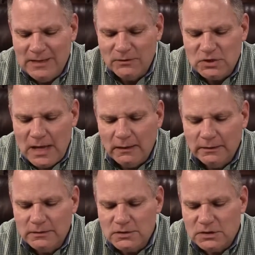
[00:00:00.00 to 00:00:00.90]
The
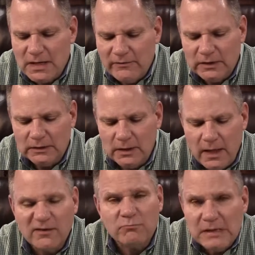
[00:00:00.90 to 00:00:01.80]
challenge is having a
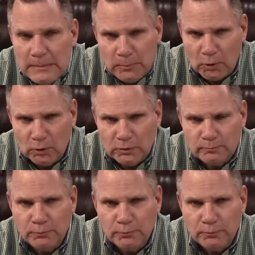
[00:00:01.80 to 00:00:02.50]
lot of people